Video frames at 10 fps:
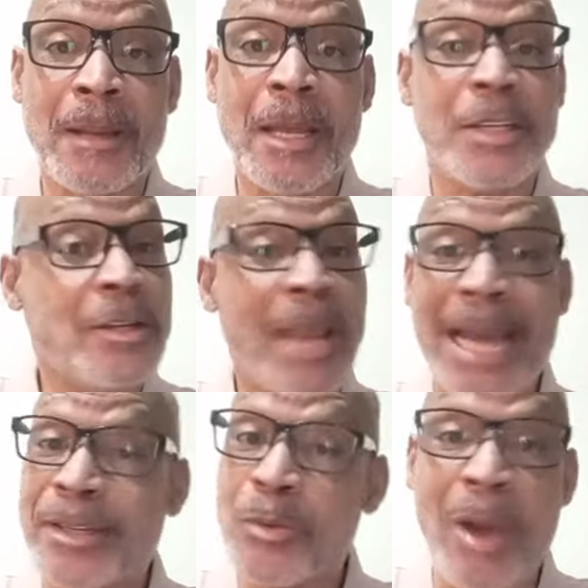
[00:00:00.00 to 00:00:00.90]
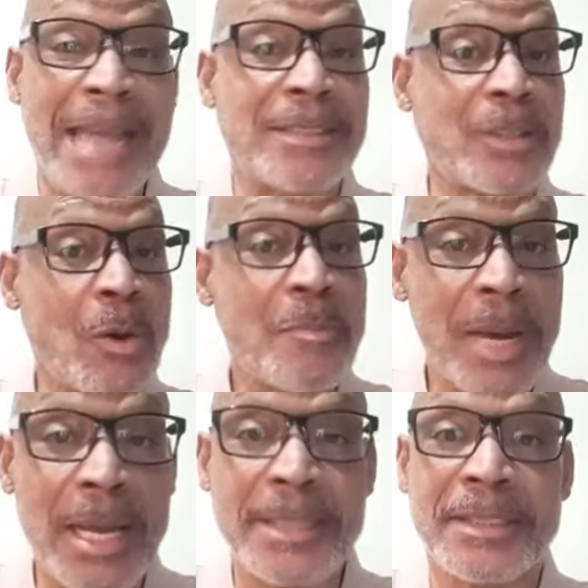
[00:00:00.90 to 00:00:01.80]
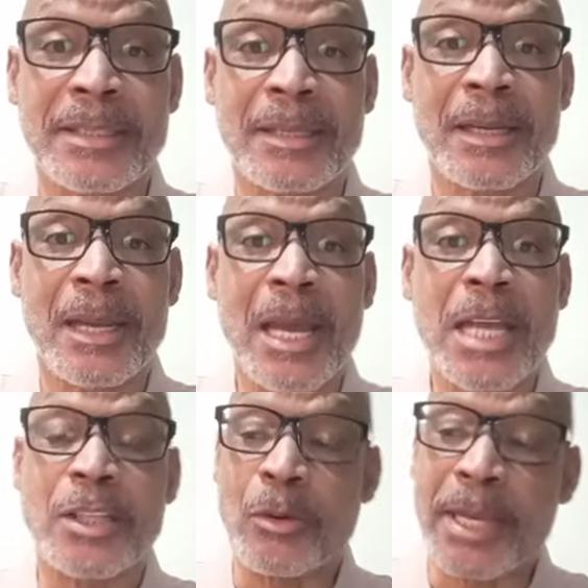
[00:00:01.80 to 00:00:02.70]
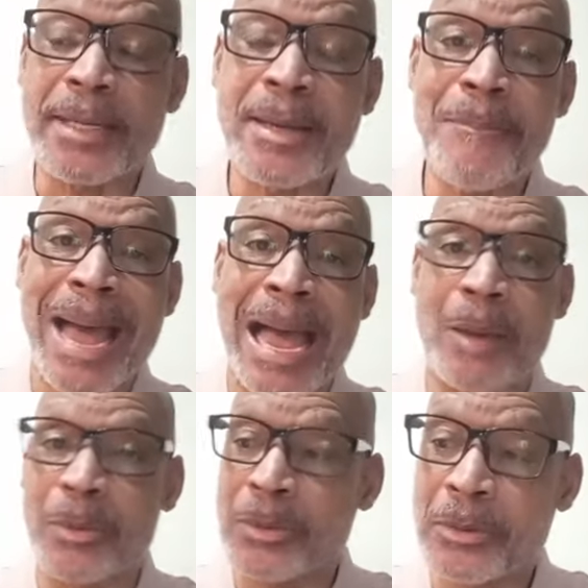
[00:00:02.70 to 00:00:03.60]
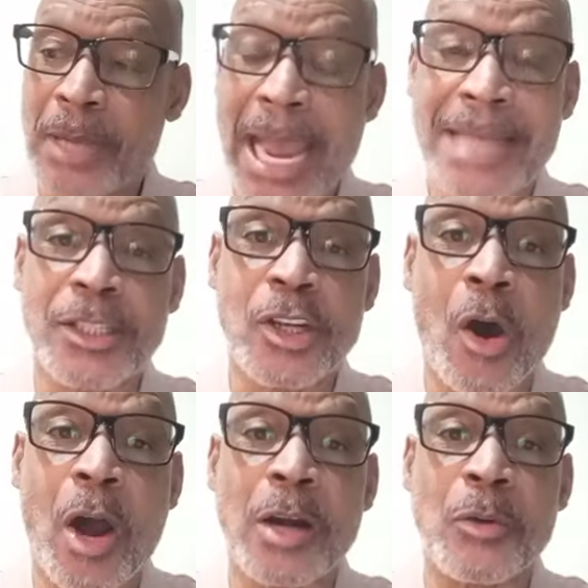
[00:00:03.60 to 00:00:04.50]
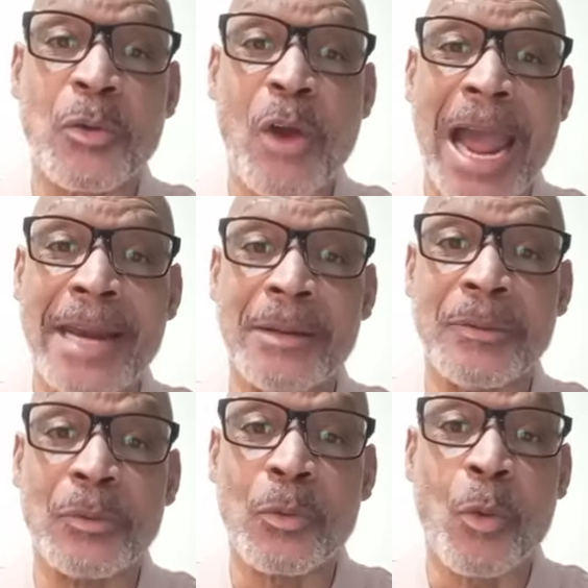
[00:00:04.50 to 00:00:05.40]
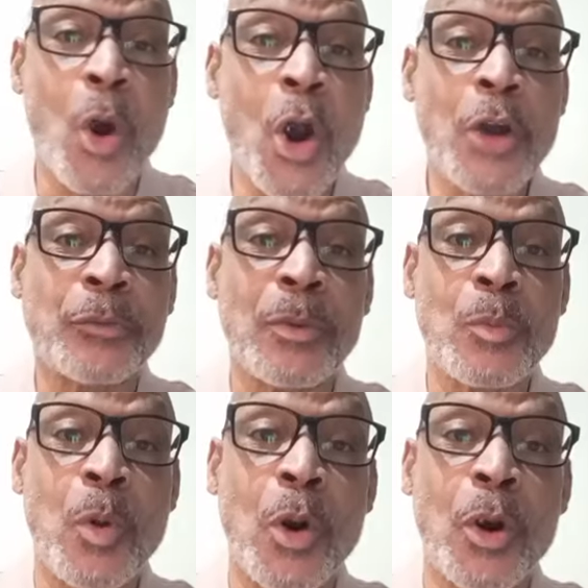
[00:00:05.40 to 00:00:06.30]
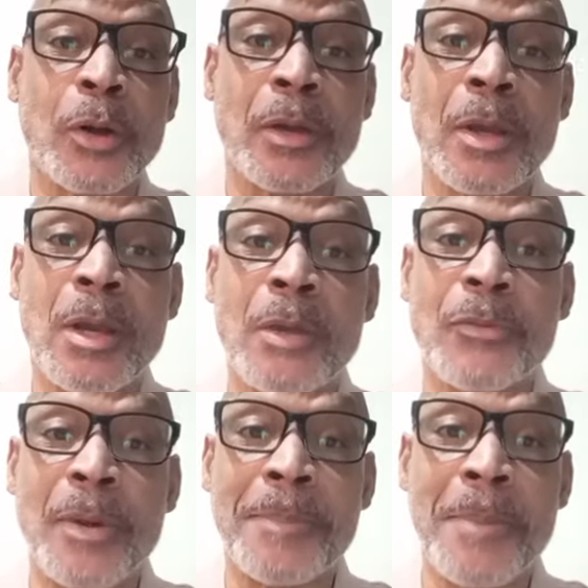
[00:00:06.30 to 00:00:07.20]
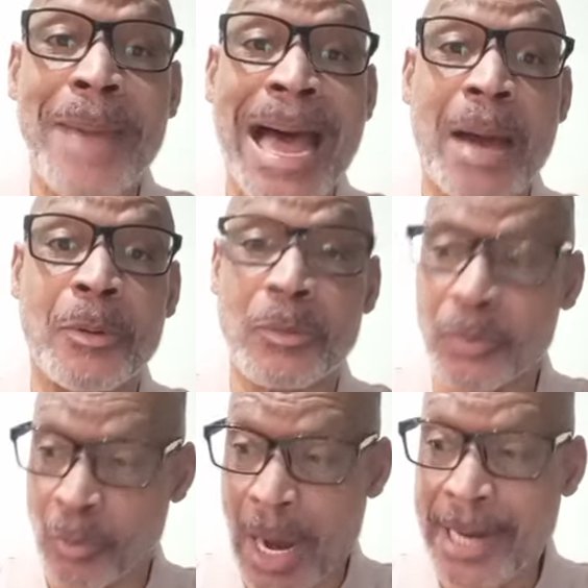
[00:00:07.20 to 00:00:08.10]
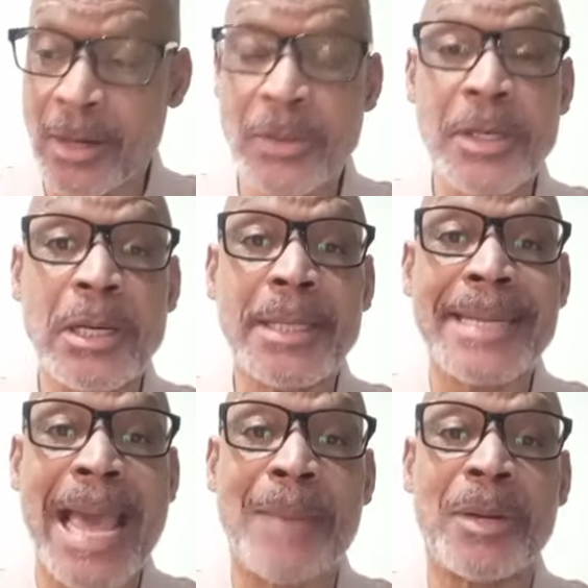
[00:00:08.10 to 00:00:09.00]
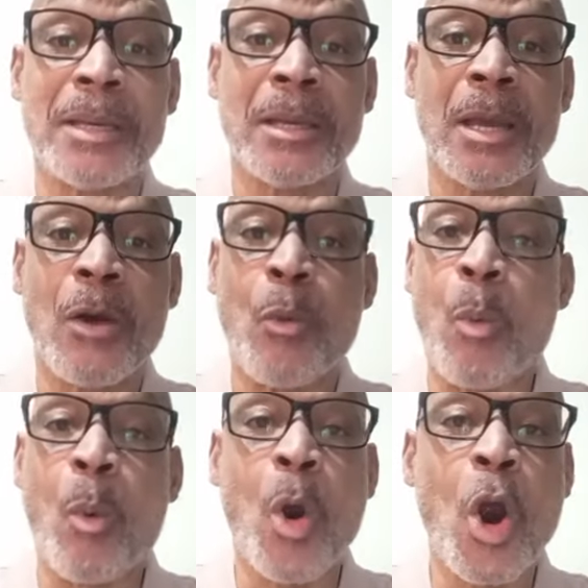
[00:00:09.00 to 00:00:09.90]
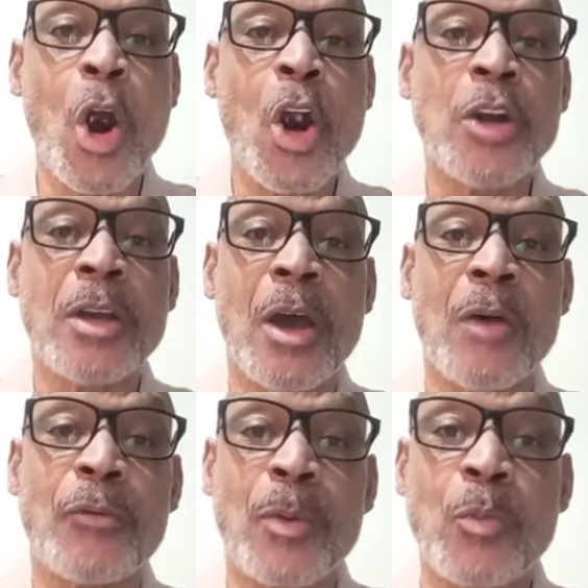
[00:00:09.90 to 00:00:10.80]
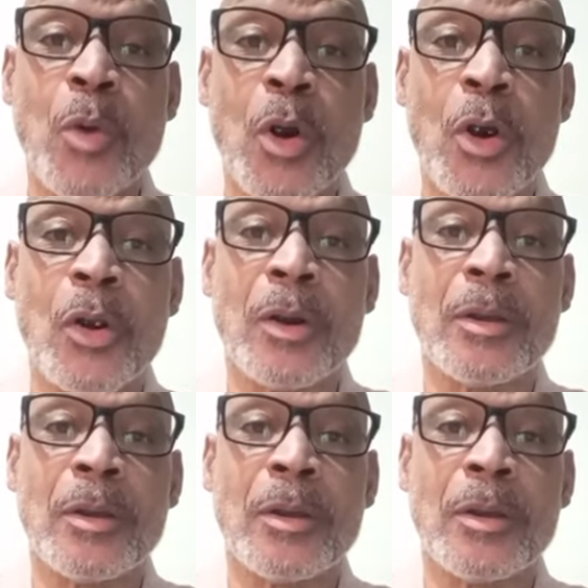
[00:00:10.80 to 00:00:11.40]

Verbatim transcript: You like to write so much. So get the Bible and start writing word from word from the Bible. Write it on your little tablet, word from word,